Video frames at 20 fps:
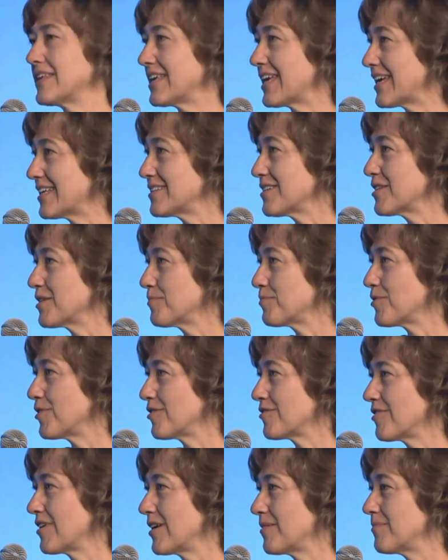the end of the
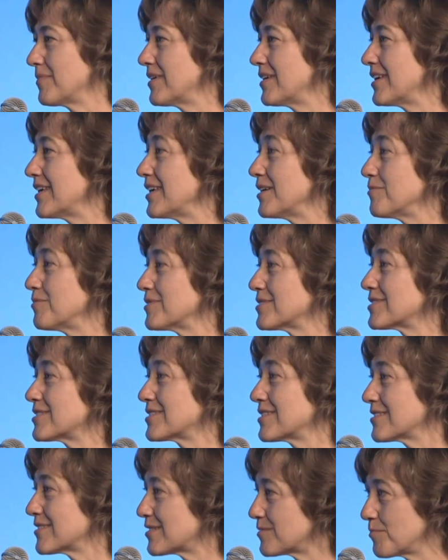program, he was
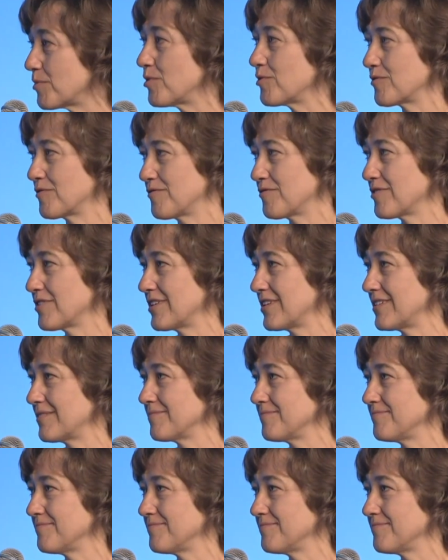smoke-free.